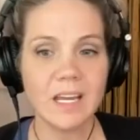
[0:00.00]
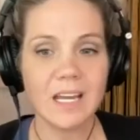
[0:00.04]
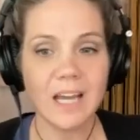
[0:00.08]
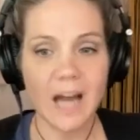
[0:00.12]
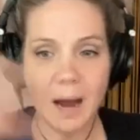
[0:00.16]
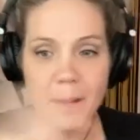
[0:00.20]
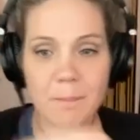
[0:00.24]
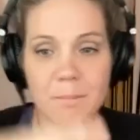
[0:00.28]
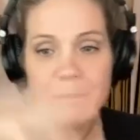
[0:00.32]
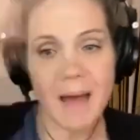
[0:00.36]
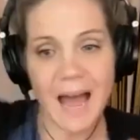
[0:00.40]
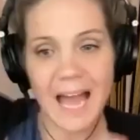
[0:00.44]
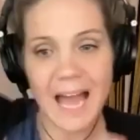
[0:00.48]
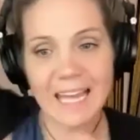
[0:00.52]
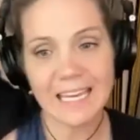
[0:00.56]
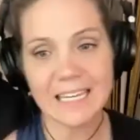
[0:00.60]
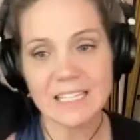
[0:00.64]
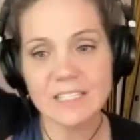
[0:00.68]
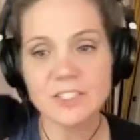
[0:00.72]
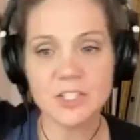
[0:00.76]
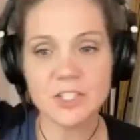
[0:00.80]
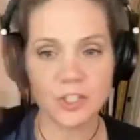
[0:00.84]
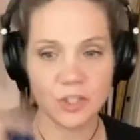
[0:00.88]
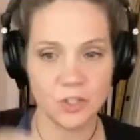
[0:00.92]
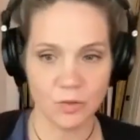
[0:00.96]
come back
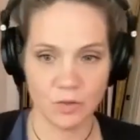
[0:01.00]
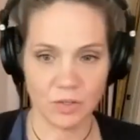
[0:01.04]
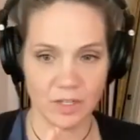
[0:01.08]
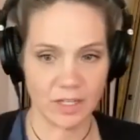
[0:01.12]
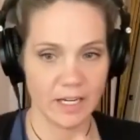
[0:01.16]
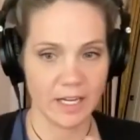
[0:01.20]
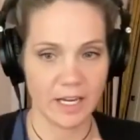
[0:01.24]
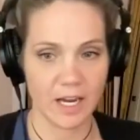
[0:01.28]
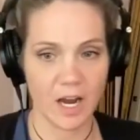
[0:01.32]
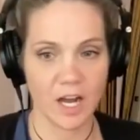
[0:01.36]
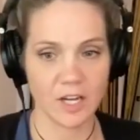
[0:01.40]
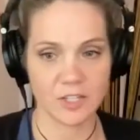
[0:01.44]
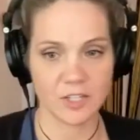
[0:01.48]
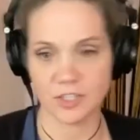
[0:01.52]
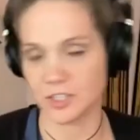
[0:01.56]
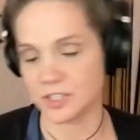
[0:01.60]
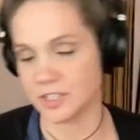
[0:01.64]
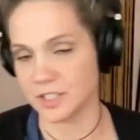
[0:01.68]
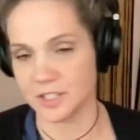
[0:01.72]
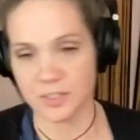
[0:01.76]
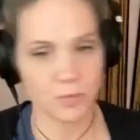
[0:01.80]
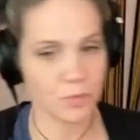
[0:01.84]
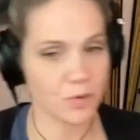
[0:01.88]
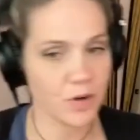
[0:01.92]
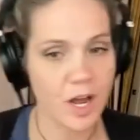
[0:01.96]
into unity
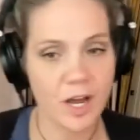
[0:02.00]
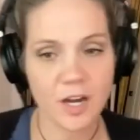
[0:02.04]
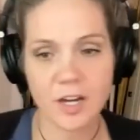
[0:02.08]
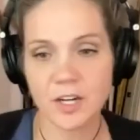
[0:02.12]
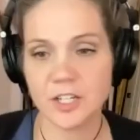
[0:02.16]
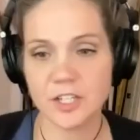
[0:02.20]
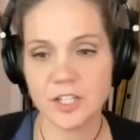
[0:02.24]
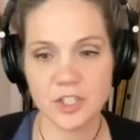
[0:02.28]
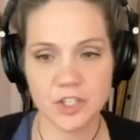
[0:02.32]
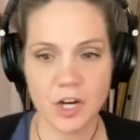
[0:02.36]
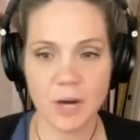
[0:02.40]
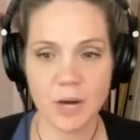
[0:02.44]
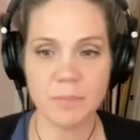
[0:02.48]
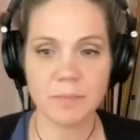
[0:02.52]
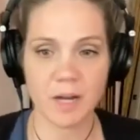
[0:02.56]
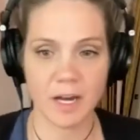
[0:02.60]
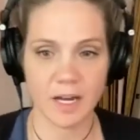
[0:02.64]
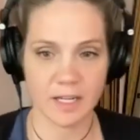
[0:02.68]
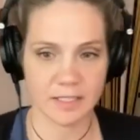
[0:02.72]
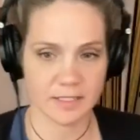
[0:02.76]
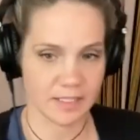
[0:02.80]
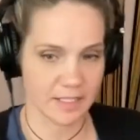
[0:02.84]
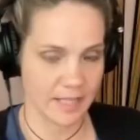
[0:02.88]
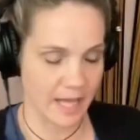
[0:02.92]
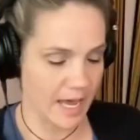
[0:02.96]
consciousness. We're not going to jump
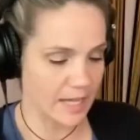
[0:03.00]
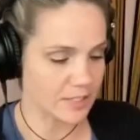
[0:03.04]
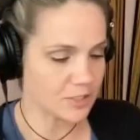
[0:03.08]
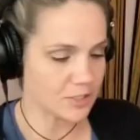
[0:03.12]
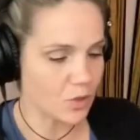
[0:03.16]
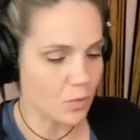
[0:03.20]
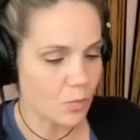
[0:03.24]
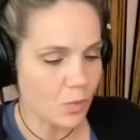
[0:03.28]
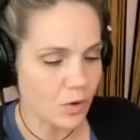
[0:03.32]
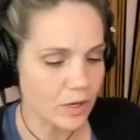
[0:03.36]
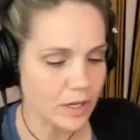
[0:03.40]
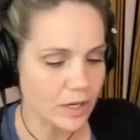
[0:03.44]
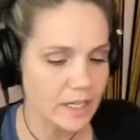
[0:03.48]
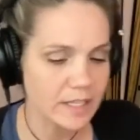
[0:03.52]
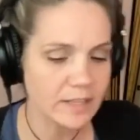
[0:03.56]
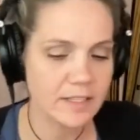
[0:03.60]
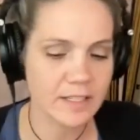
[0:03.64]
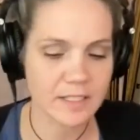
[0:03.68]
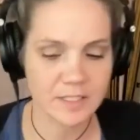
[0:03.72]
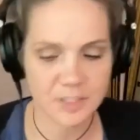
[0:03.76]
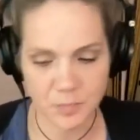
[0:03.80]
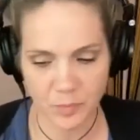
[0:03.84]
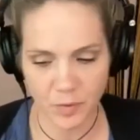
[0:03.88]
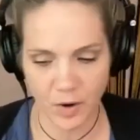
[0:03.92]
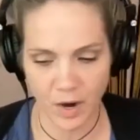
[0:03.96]
cut to that. So we're in
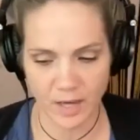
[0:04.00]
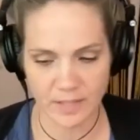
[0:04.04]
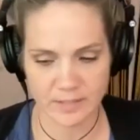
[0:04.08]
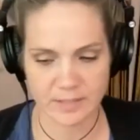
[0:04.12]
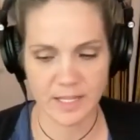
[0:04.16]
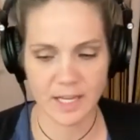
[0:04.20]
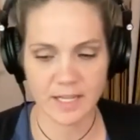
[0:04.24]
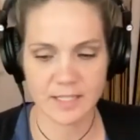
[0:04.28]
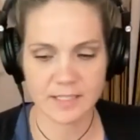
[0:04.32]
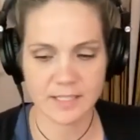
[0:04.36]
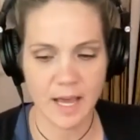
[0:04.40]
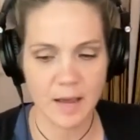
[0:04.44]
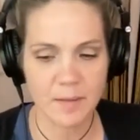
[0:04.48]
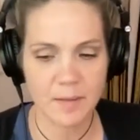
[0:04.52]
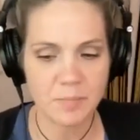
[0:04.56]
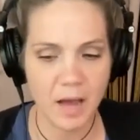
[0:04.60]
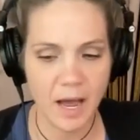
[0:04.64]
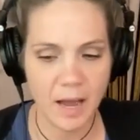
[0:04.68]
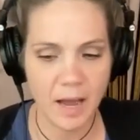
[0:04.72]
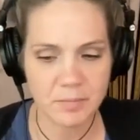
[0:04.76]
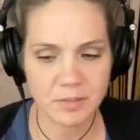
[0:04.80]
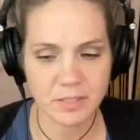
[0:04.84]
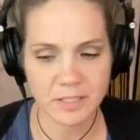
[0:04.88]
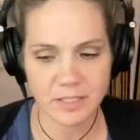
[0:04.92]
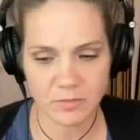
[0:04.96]
this process. I,
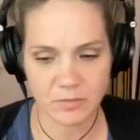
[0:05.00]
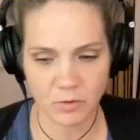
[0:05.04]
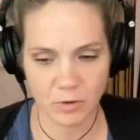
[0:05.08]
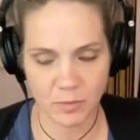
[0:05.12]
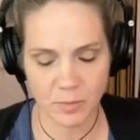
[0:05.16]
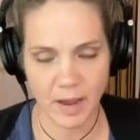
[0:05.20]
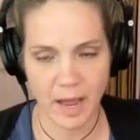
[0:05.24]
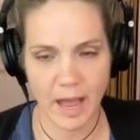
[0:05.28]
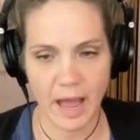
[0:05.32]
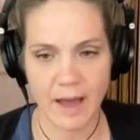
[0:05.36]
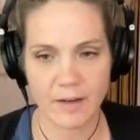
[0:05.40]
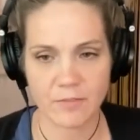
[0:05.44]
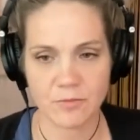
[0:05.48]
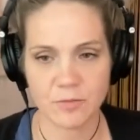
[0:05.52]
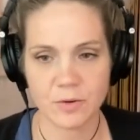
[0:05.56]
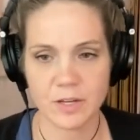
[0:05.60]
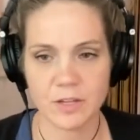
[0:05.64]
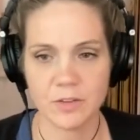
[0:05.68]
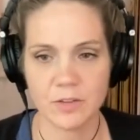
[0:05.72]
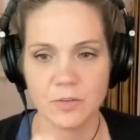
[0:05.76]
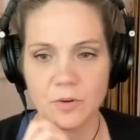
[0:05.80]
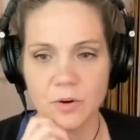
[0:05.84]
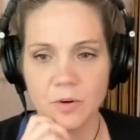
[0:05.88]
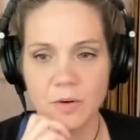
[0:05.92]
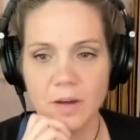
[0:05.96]
I believe we're about halfway
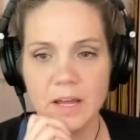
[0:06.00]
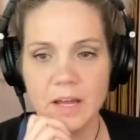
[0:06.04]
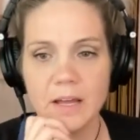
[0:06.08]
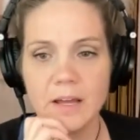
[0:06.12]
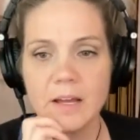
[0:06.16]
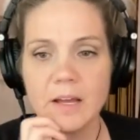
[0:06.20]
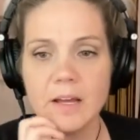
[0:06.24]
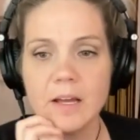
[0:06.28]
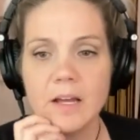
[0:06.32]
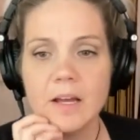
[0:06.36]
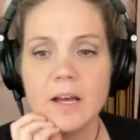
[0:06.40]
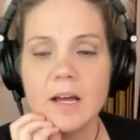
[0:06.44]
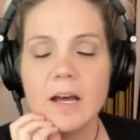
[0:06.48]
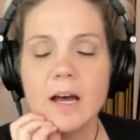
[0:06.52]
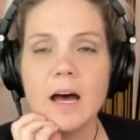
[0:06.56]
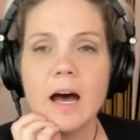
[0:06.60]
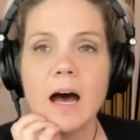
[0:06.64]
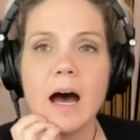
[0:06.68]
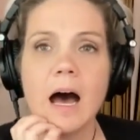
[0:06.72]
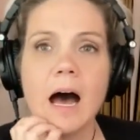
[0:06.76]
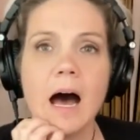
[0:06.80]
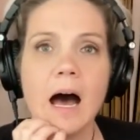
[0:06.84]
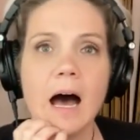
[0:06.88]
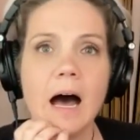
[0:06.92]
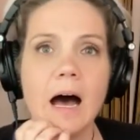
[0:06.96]
through it.
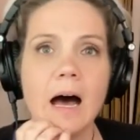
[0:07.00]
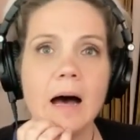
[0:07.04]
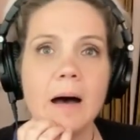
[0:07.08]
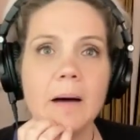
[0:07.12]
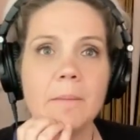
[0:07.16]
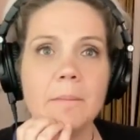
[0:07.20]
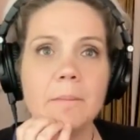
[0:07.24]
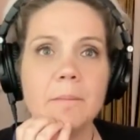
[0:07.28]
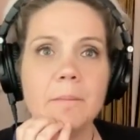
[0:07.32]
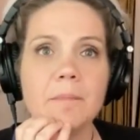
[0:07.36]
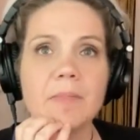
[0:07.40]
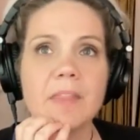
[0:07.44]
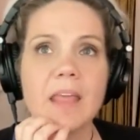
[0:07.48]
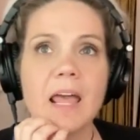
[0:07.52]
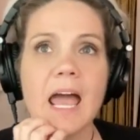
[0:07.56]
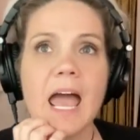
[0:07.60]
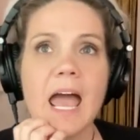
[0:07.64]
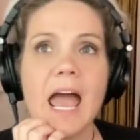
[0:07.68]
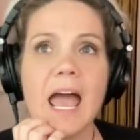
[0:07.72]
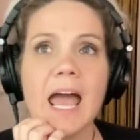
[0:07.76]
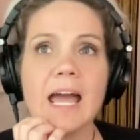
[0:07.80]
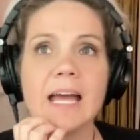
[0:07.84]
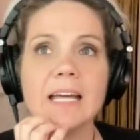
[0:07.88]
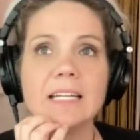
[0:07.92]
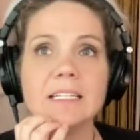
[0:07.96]
Um,
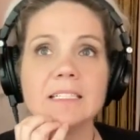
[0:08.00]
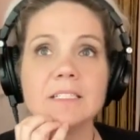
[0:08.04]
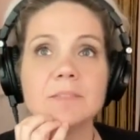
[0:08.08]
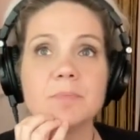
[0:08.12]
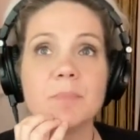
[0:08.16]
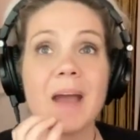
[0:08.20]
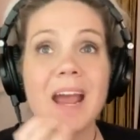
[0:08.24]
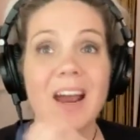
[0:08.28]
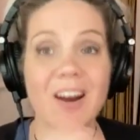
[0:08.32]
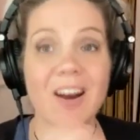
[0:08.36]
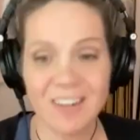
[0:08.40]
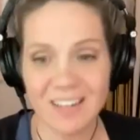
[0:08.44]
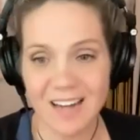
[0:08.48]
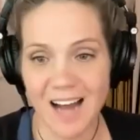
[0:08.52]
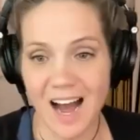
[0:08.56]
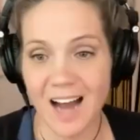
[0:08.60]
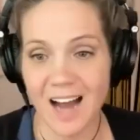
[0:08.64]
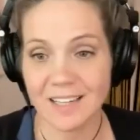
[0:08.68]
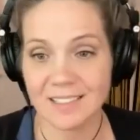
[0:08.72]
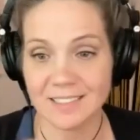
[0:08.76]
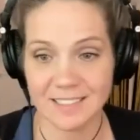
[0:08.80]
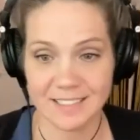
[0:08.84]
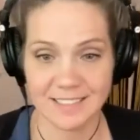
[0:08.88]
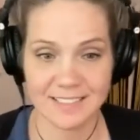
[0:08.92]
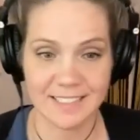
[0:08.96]
and
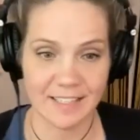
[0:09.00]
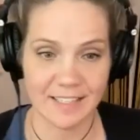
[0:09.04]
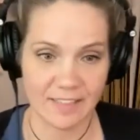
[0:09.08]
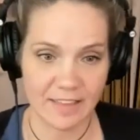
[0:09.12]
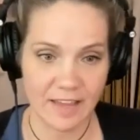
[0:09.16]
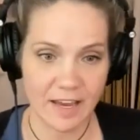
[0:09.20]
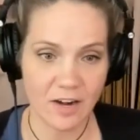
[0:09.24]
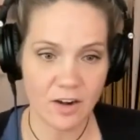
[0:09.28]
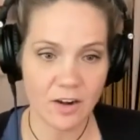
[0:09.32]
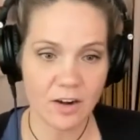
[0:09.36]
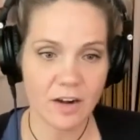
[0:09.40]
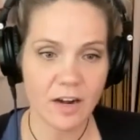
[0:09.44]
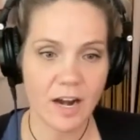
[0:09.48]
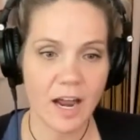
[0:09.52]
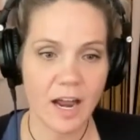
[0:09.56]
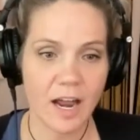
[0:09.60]
paradox is in there